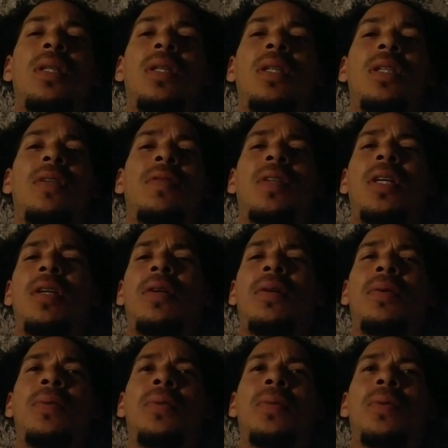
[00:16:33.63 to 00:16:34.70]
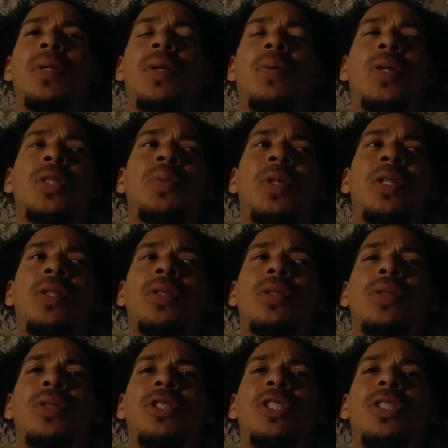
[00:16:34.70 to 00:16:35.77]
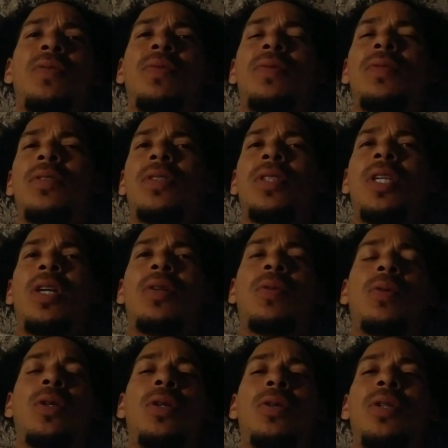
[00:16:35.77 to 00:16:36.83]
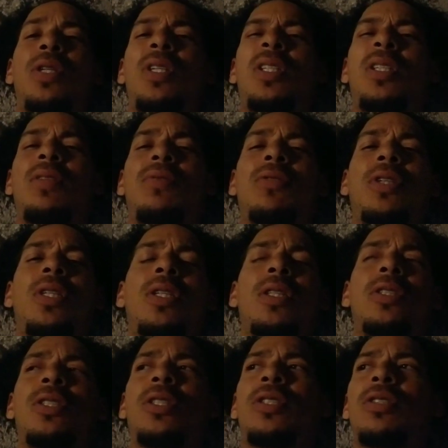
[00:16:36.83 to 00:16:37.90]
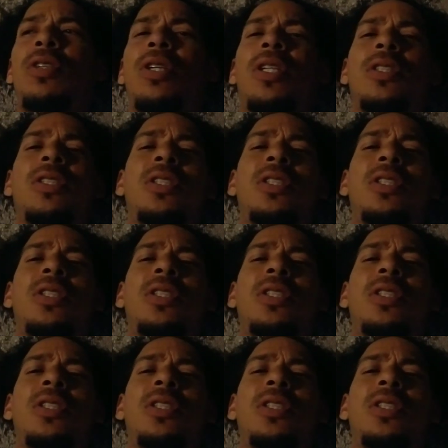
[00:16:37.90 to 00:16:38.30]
I loved how when I watched my uncle shift down the road and he freaking just started